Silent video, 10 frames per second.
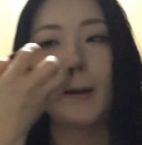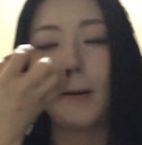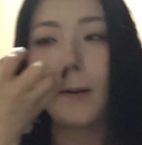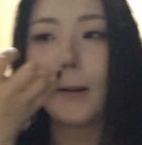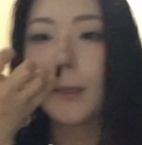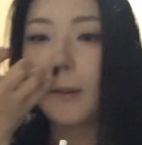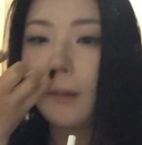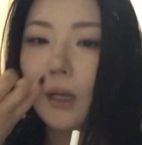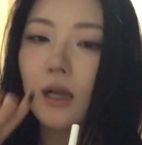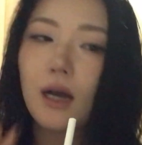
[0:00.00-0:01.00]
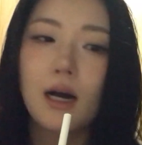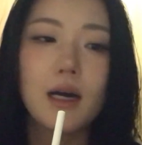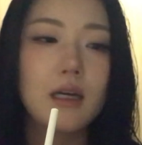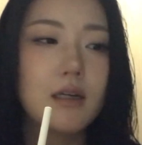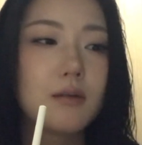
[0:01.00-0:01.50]
Okay, something
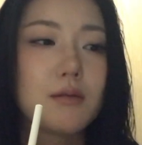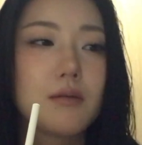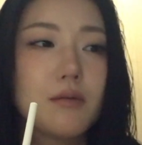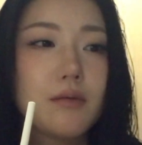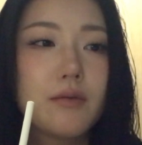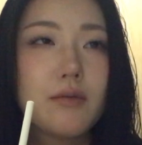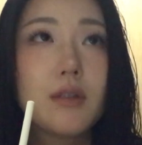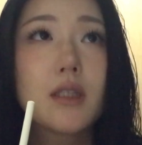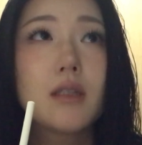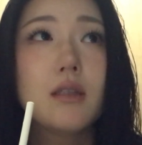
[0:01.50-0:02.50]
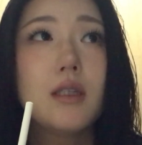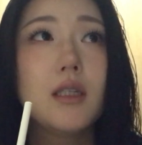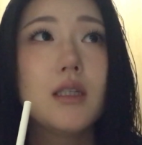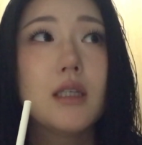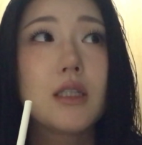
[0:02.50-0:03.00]
I
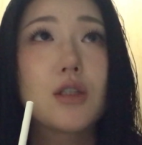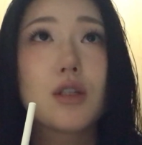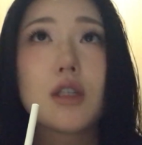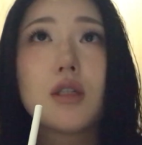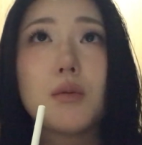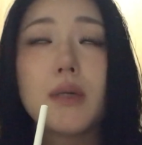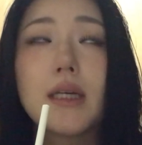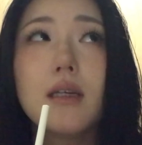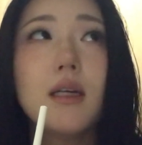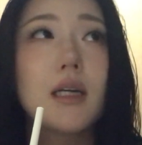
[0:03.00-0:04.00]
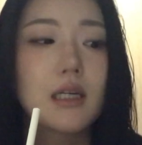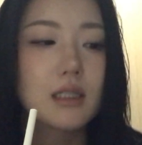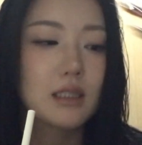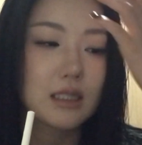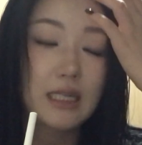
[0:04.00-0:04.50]
recently like started doing
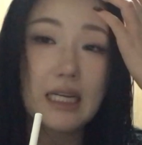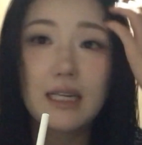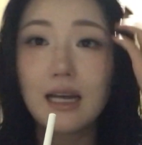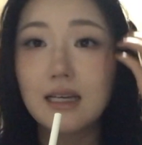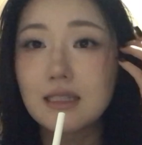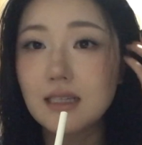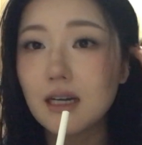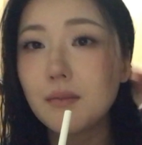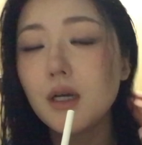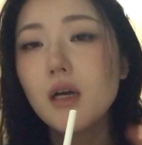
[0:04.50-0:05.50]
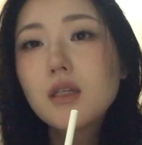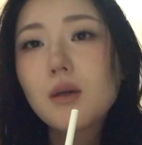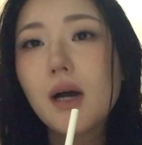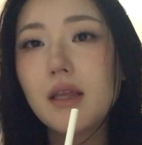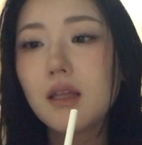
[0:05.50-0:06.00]
is taking enzyme.
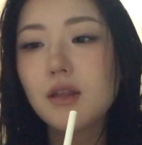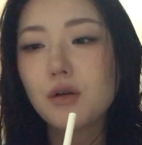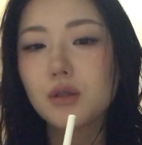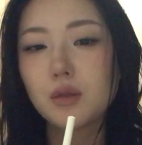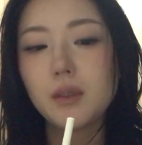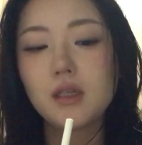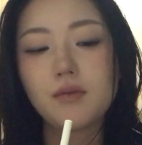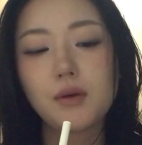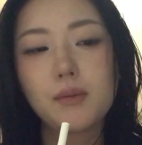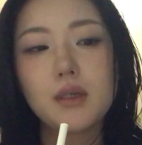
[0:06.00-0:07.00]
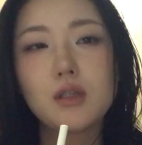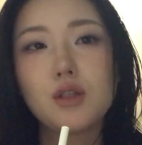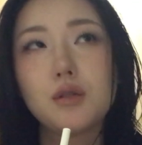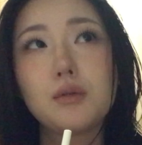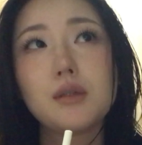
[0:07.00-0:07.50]
So I think there are so many different ways
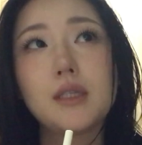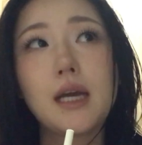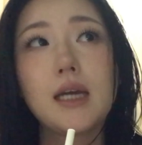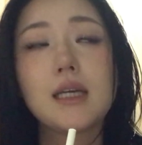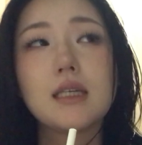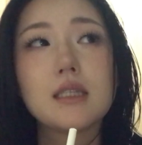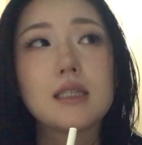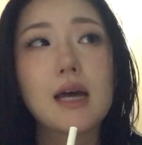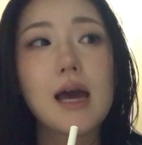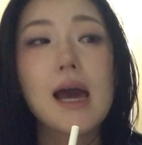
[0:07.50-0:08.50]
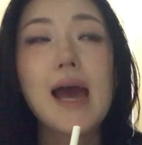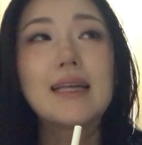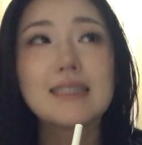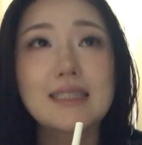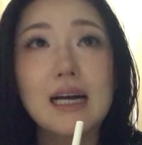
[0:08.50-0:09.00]
to take
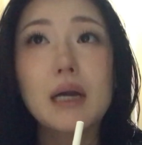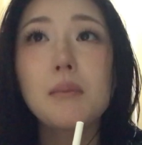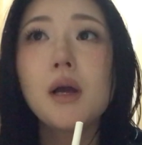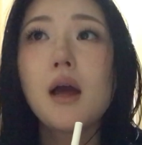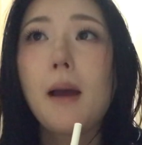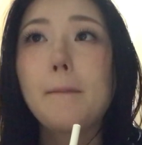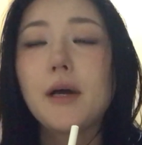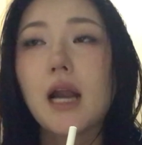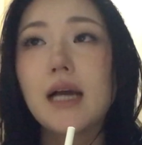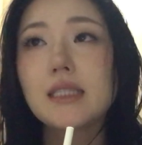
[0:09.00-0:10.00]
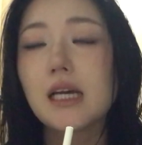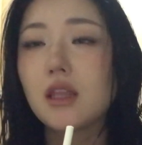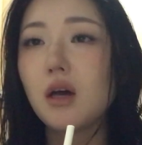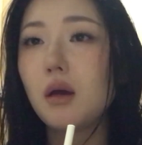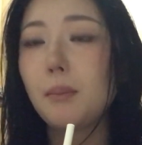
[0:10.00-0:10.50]
enzyme, but I take
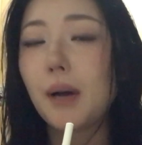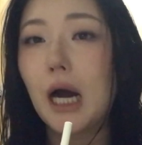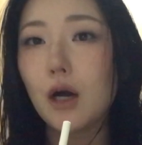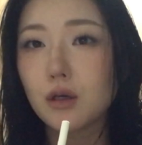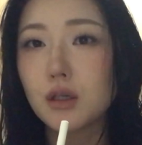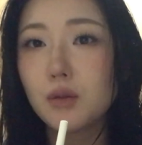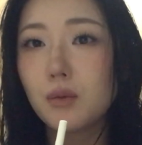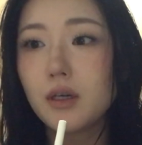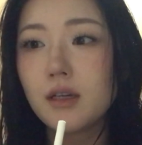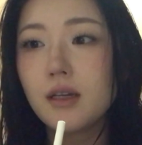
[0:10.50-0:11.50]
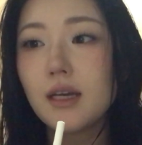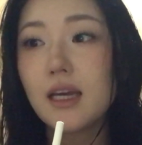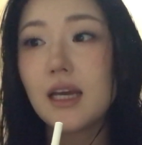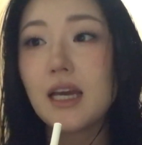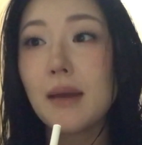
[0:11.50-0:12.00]
the powdered one.
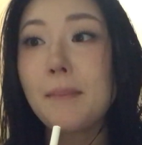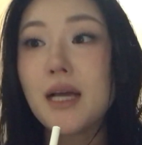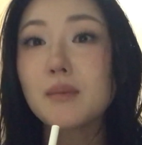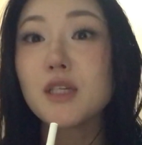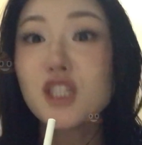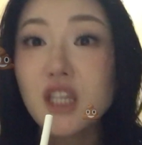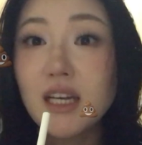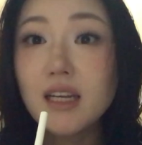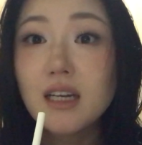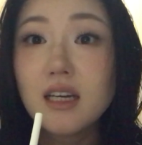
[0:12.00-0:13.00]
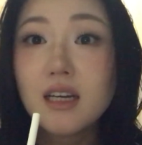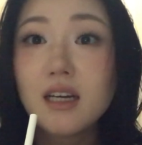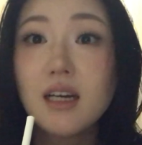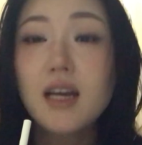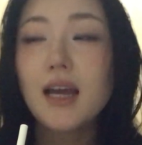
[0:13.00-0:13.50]
It makes
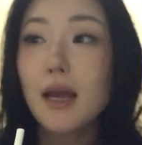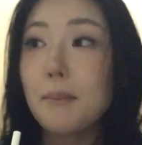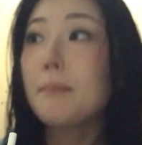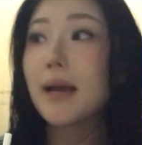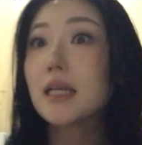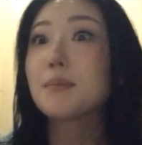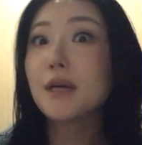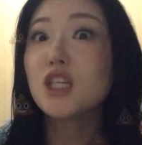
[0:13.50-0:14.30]
me